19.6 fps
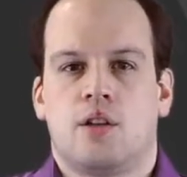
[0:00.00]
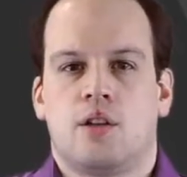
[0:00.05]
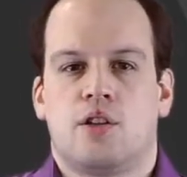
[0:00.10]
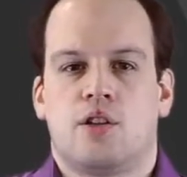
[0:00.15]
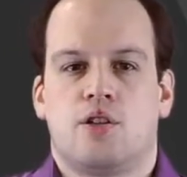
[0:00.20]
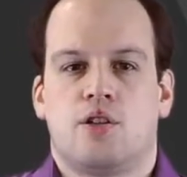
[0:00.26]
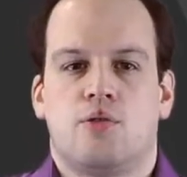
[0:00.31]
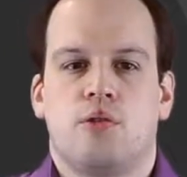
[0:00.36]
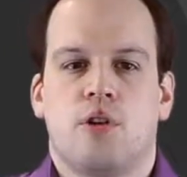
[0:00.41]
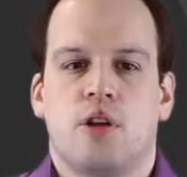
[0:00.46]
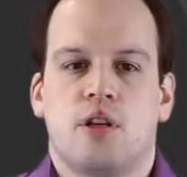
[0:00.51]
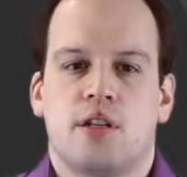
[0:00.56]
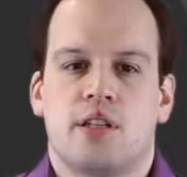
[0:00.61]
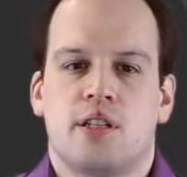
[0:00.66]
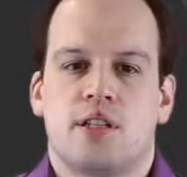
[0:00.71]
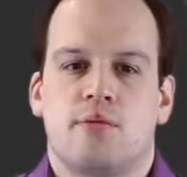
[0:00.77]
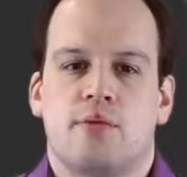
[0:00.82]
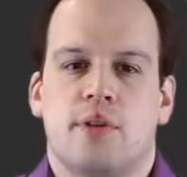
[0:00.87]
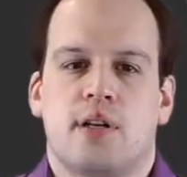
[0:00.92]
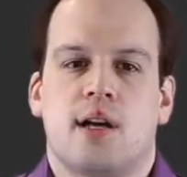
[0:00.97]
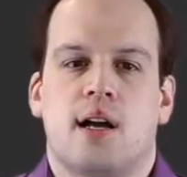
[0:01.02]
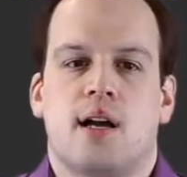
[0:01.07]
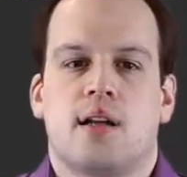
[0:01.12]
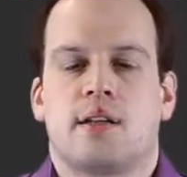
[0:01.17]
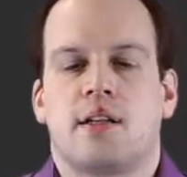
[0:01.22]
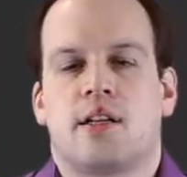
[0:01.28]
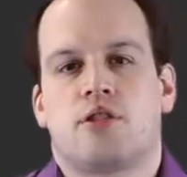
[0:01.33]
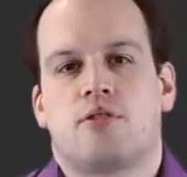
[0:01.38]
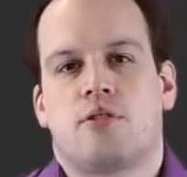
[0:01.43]
Do not
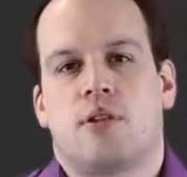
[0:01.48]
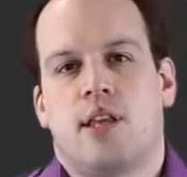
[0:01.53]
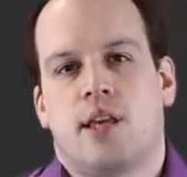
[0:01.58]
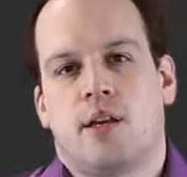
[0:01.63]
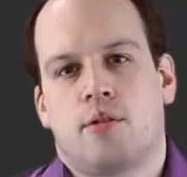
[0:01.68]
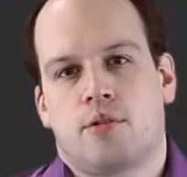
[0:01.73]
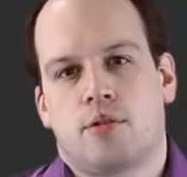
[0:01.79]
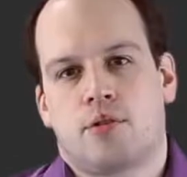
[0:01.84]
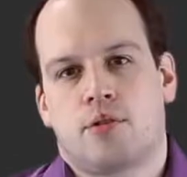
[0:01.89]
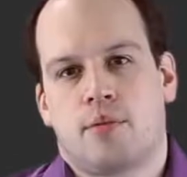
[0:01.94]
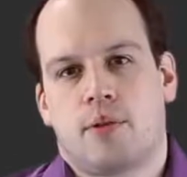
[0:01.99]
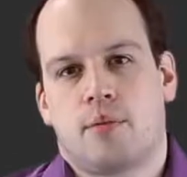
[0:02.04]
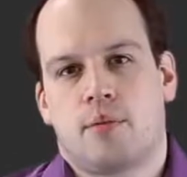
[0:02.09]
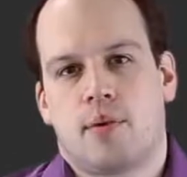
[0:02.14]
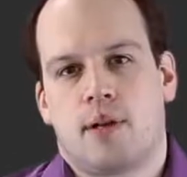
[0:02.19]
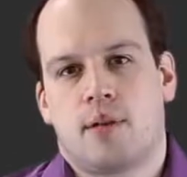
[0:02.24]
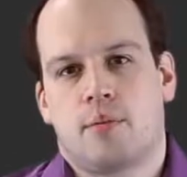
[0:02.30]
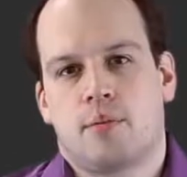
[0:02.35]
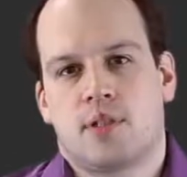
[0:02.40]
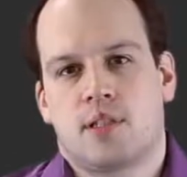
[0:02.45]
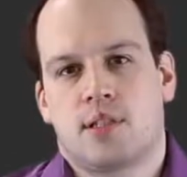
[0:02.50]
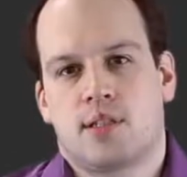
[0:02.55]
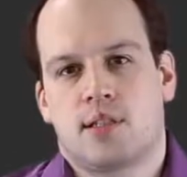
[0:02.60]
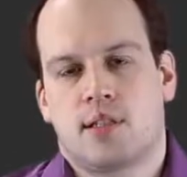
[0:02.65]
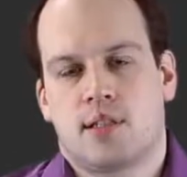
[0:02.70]
disregard natural language requirements.